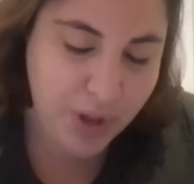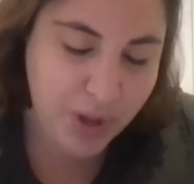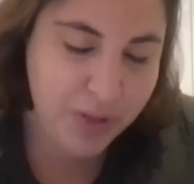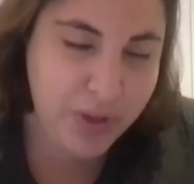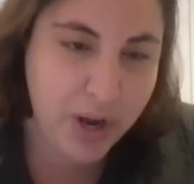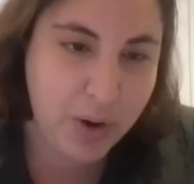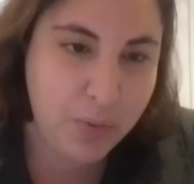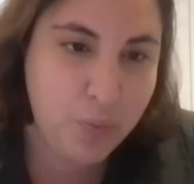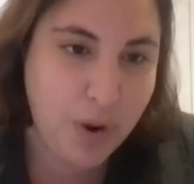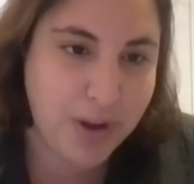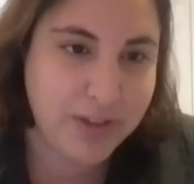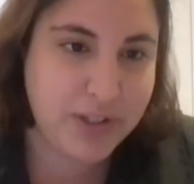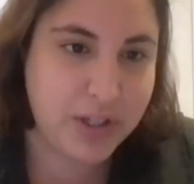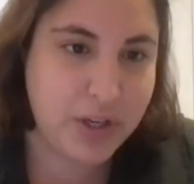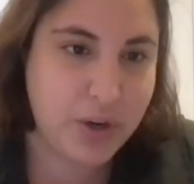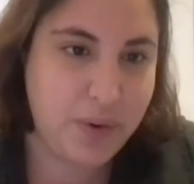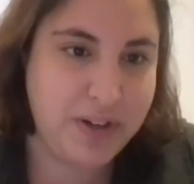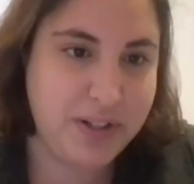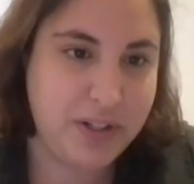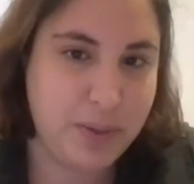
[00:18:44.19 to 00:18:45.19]
that it wasn't
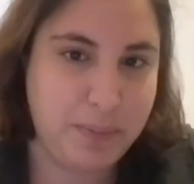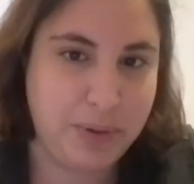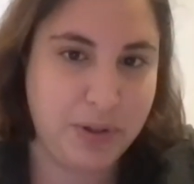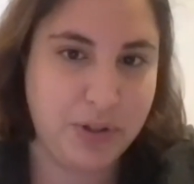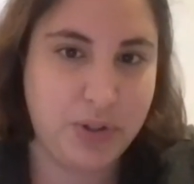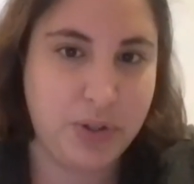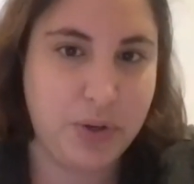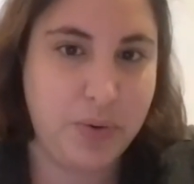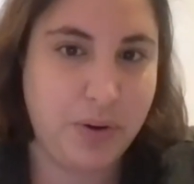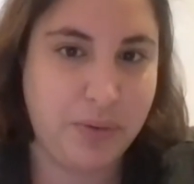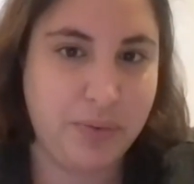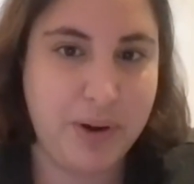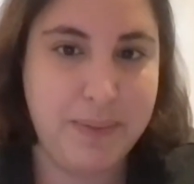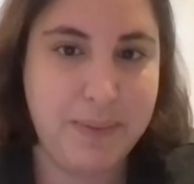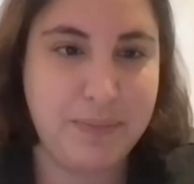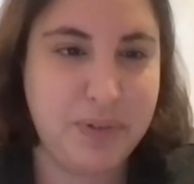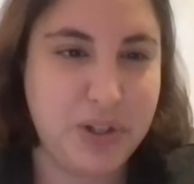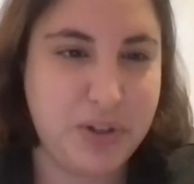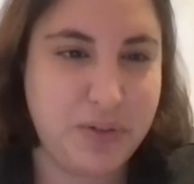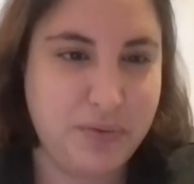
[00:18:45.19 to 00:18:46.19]
going to pursue
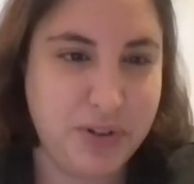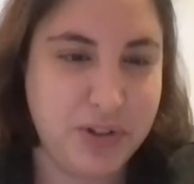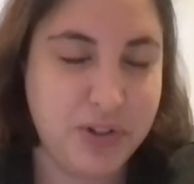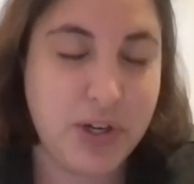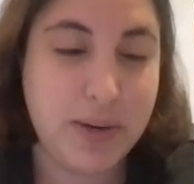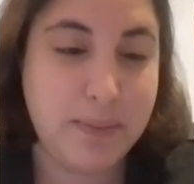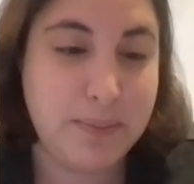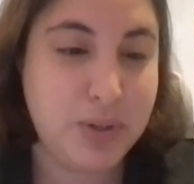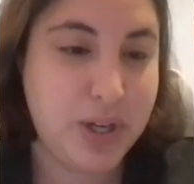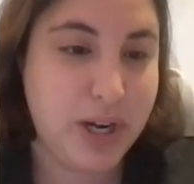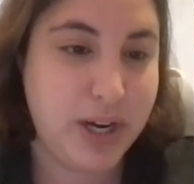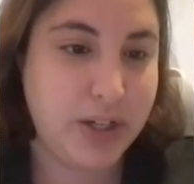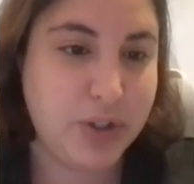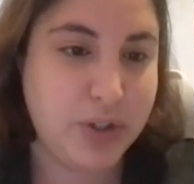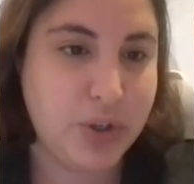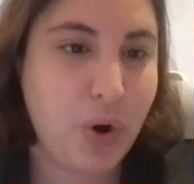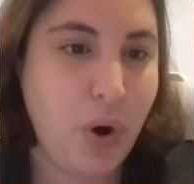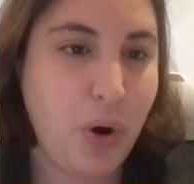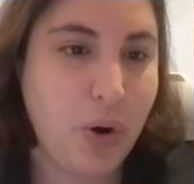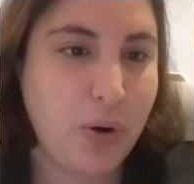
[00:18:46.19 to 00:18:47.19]
a regime
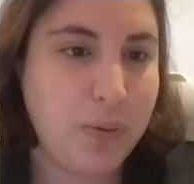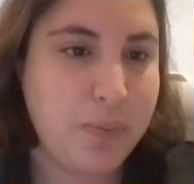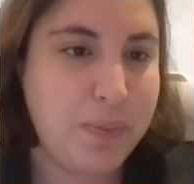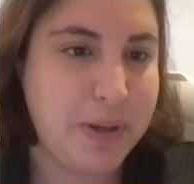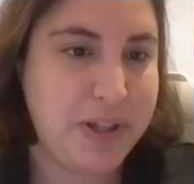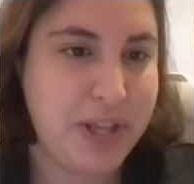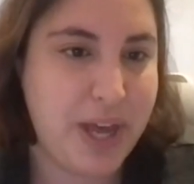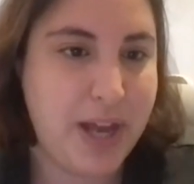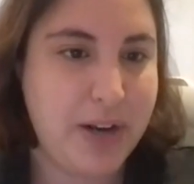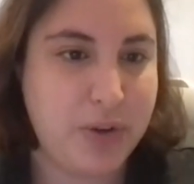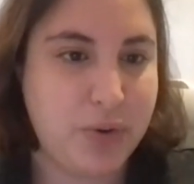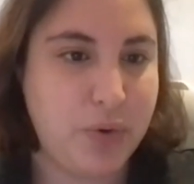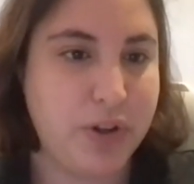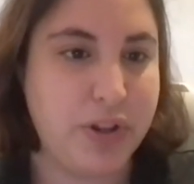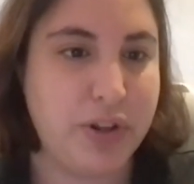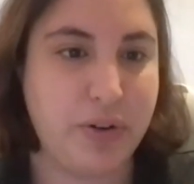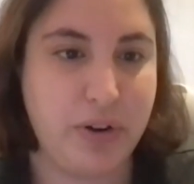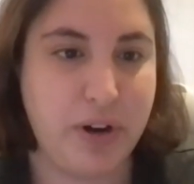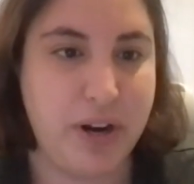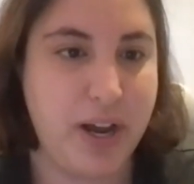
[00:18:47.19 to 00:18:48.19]
change goal, but then
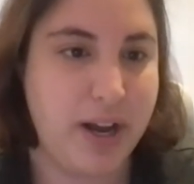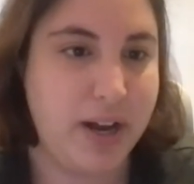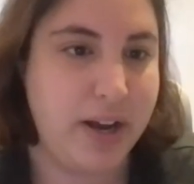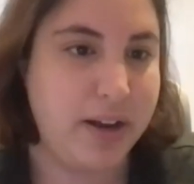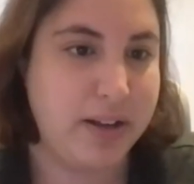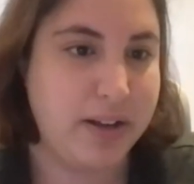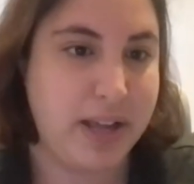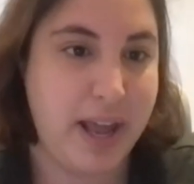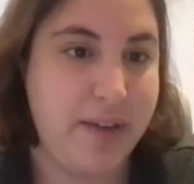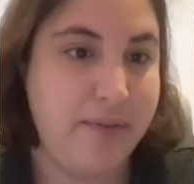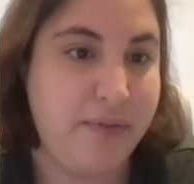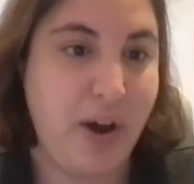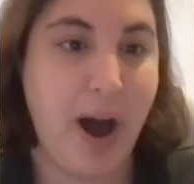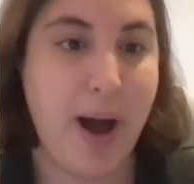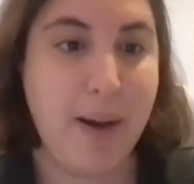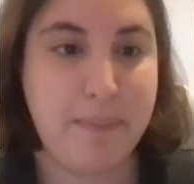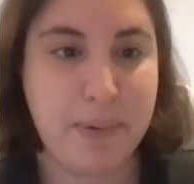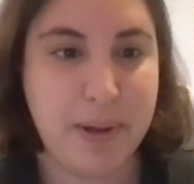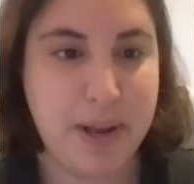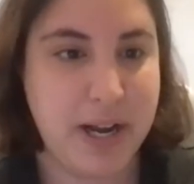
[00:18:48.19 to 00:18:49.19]
North Korea gave
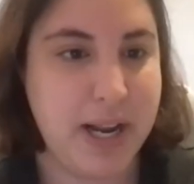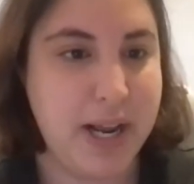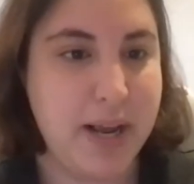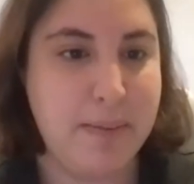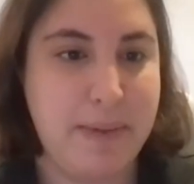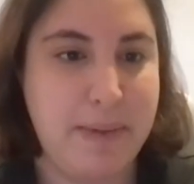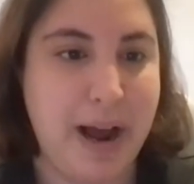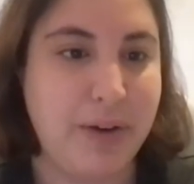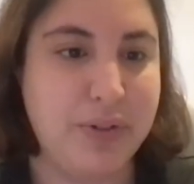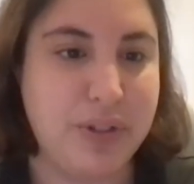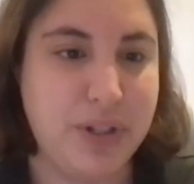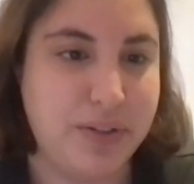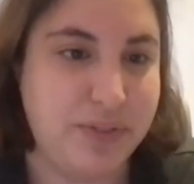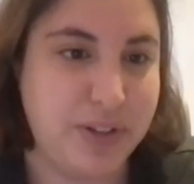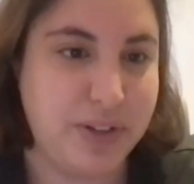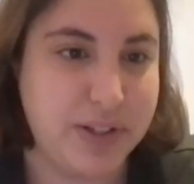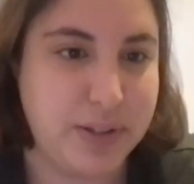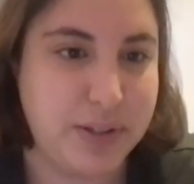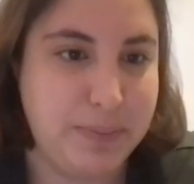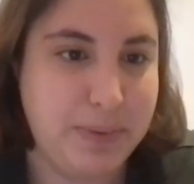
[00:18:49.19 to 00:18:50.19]
up any amount of
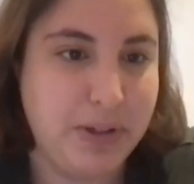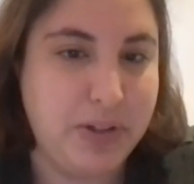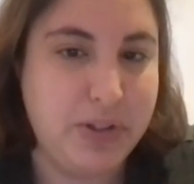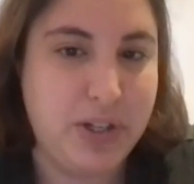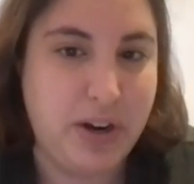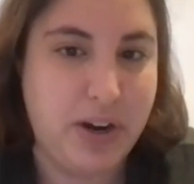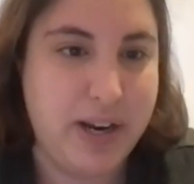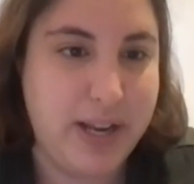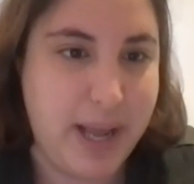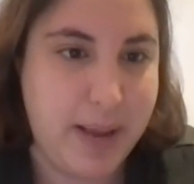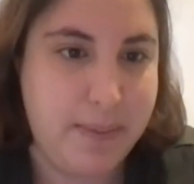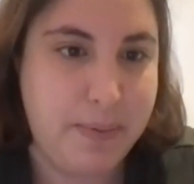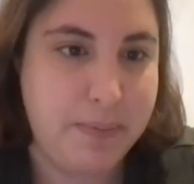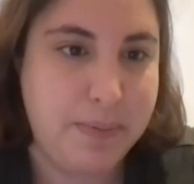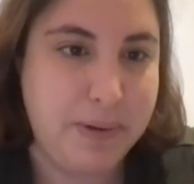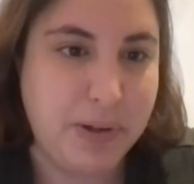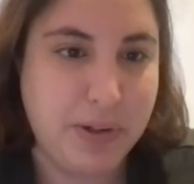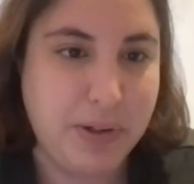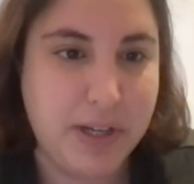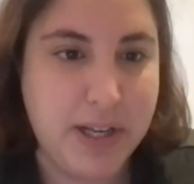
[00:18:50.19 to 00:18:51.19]
its military
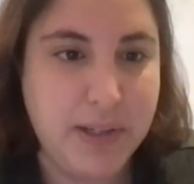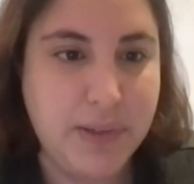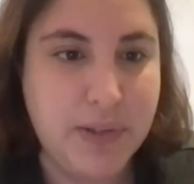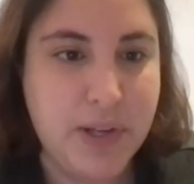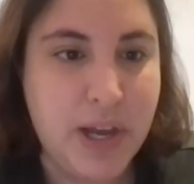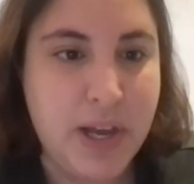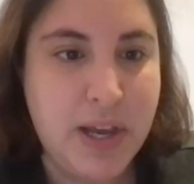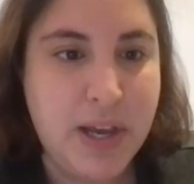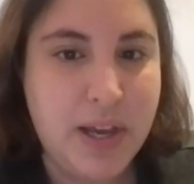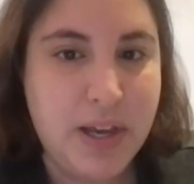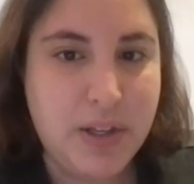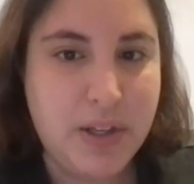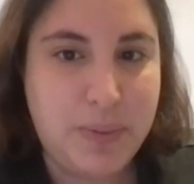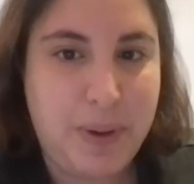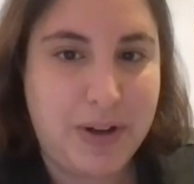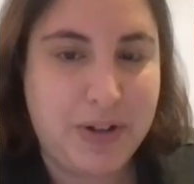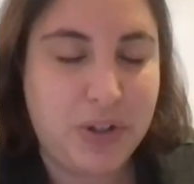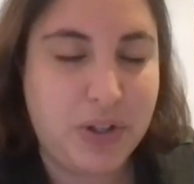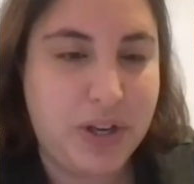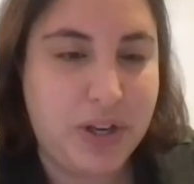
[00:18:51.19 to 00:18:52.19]
capabilities,
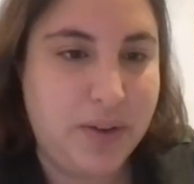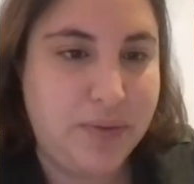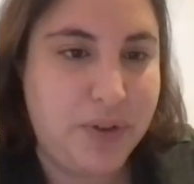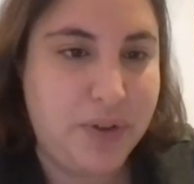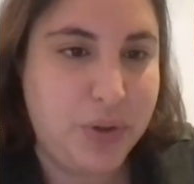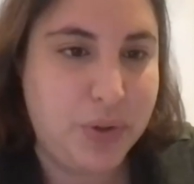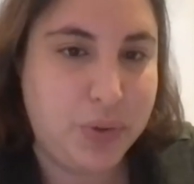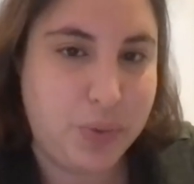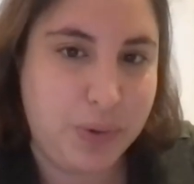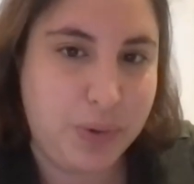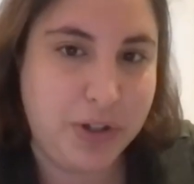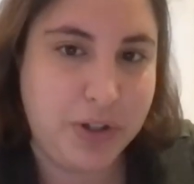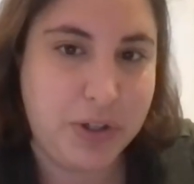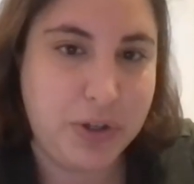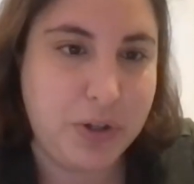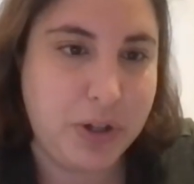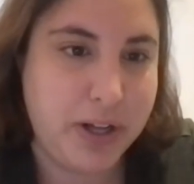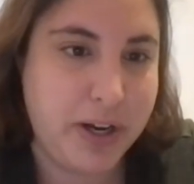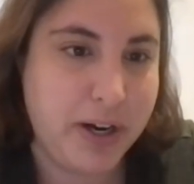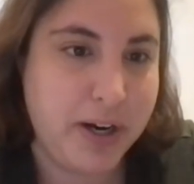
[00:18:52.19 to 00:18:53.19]
especially if those were
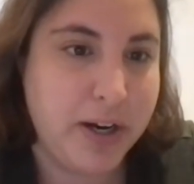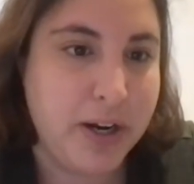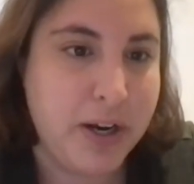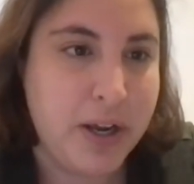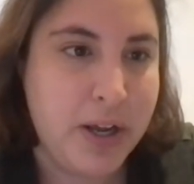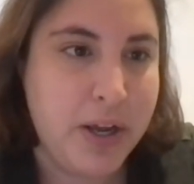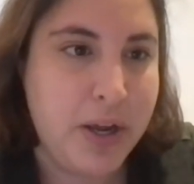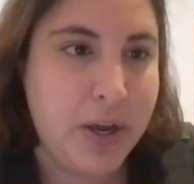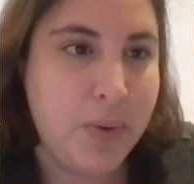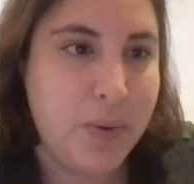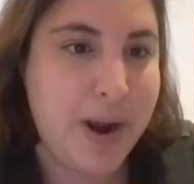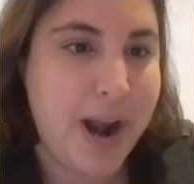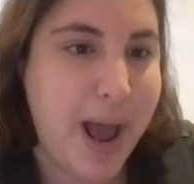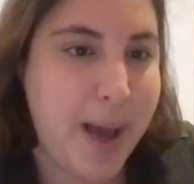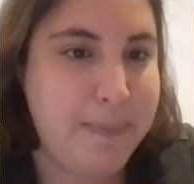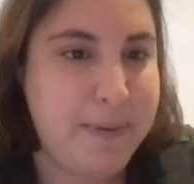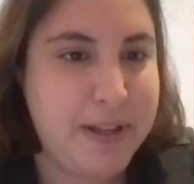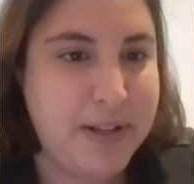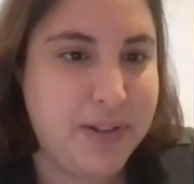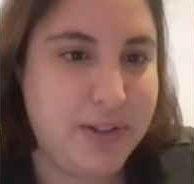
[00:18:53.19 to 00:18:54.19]
nuclear, what
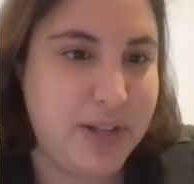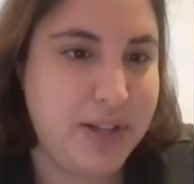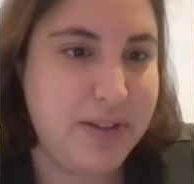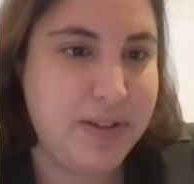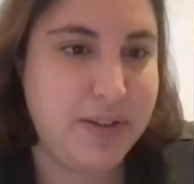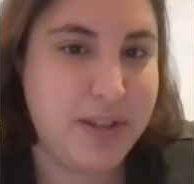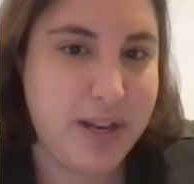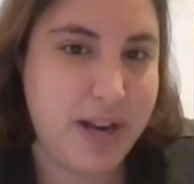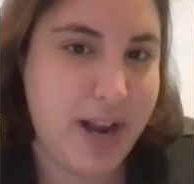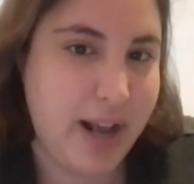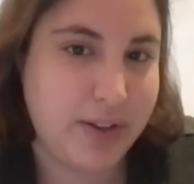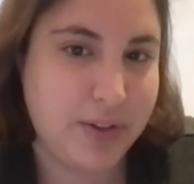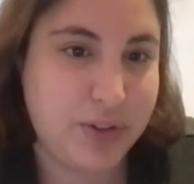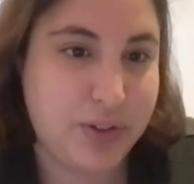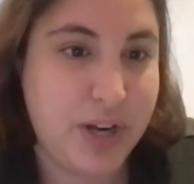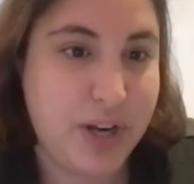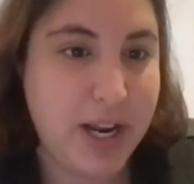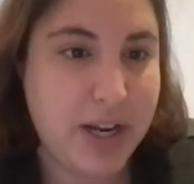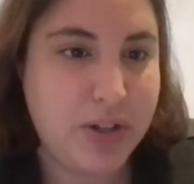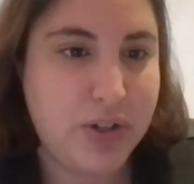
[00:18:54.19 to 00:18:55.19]
happens in the next
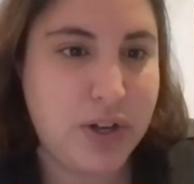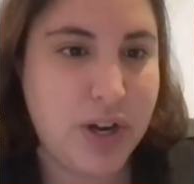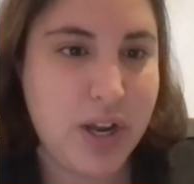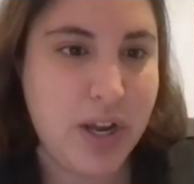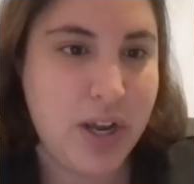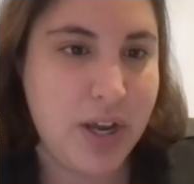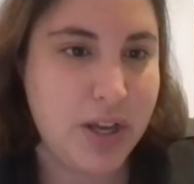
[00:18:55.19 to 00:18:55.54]
stage?